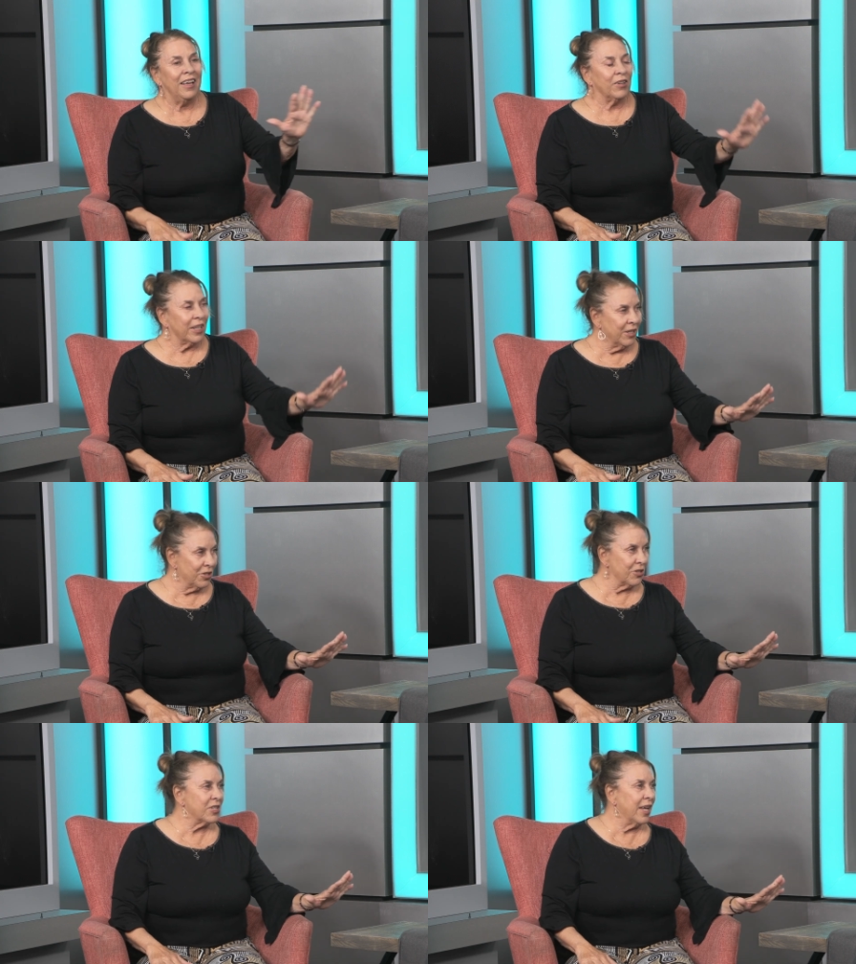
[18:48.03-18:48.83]
can
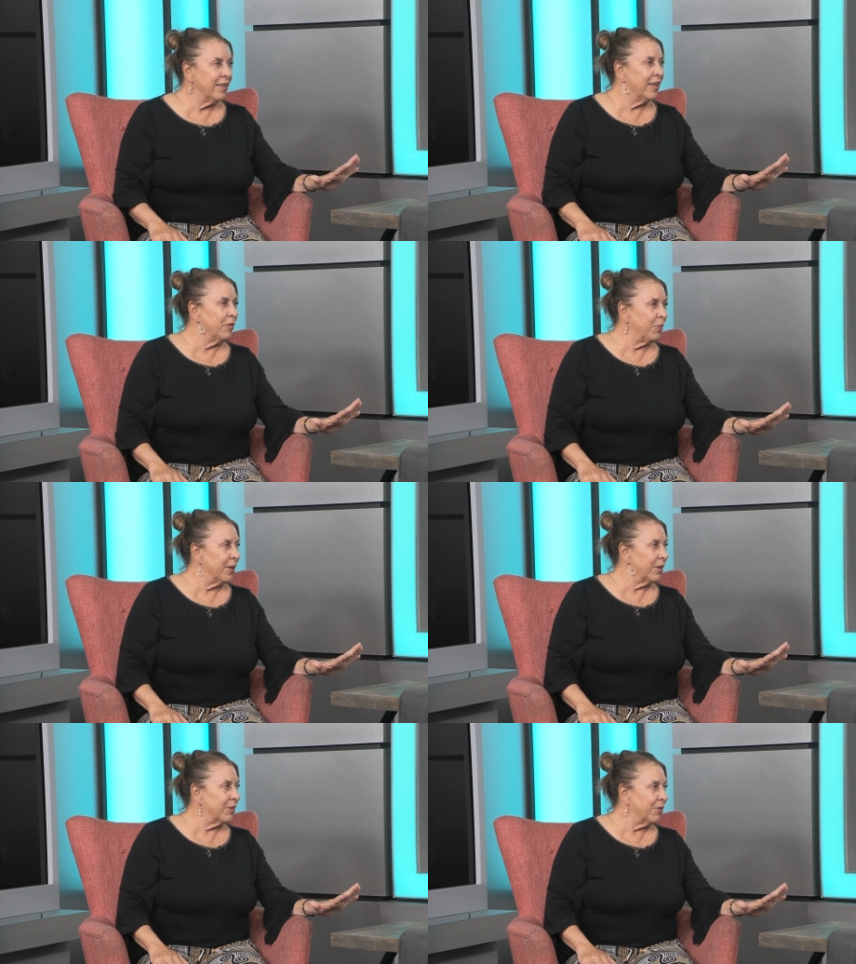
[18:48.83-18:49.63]
understand that
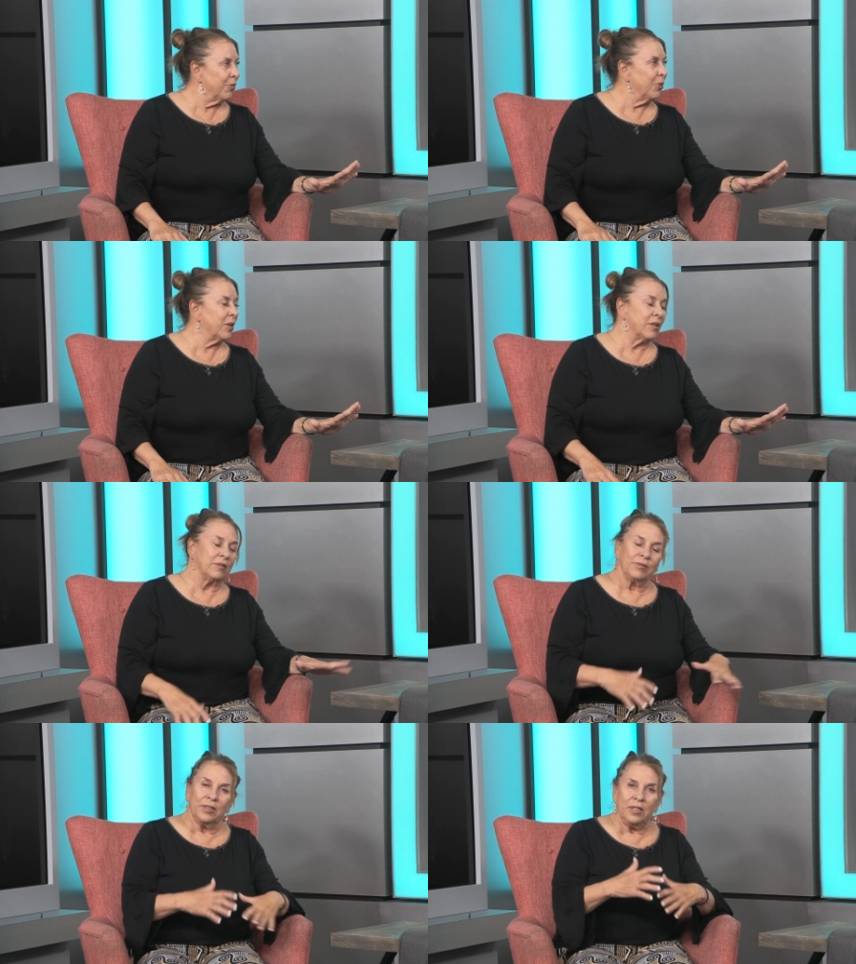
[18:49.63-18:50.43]
better.
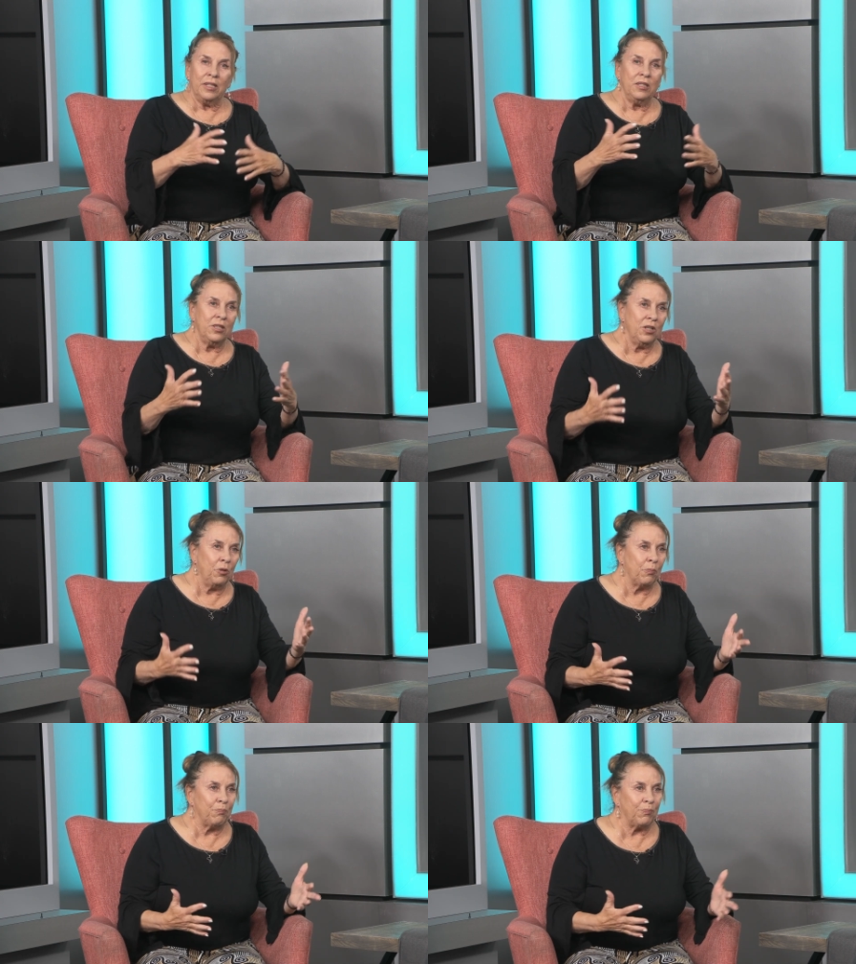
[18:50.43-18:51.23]
Where is, you know,